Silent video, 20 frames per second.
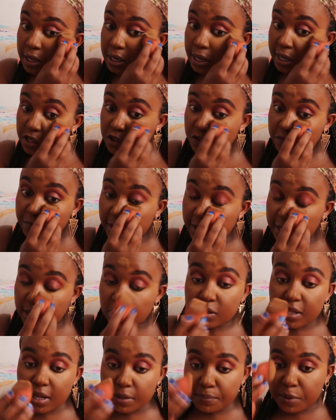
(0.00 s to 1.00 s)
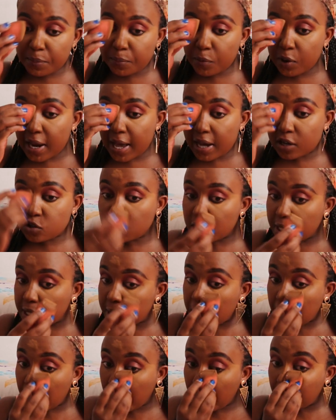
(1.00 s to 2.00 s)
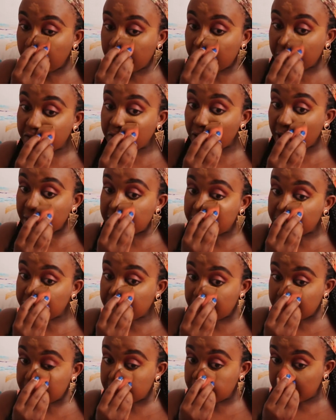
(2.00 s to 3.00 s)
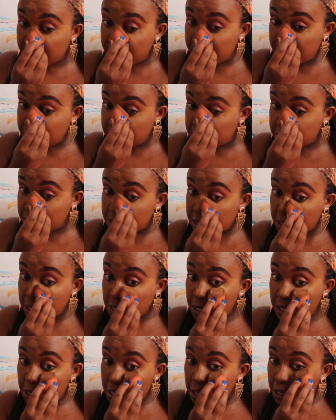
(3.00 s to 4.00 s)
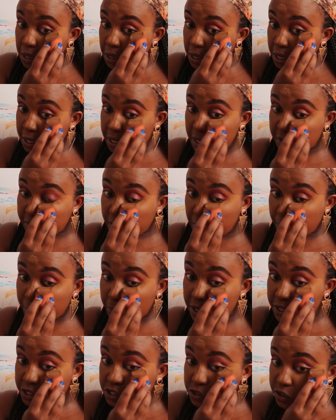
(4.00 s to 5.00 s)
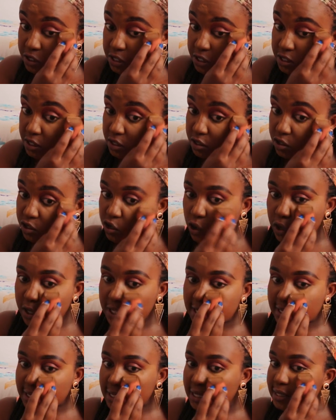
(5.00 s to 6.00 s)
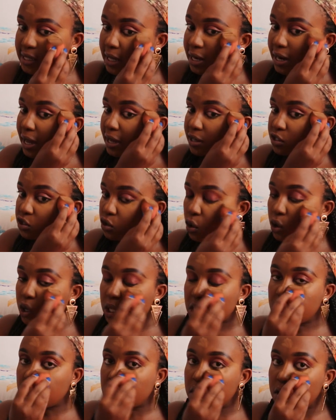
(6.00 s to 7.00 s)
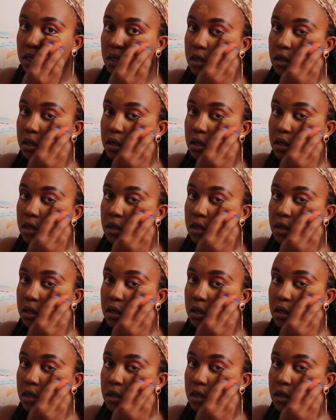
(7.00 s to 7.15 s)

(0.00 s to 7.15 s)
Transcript: Like, you find out that people actually prefer different things. Enough a point, you just don't skizana at all.